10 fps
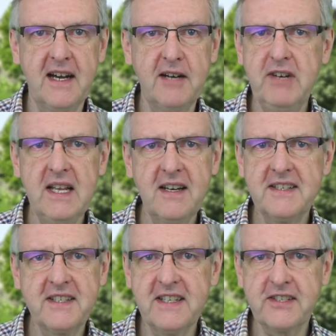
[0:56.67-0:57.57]
I realise
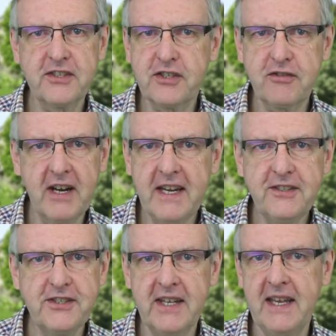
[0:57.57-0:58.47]
that it's a
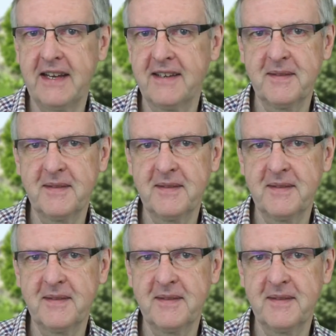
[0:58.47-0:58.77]
strange thing,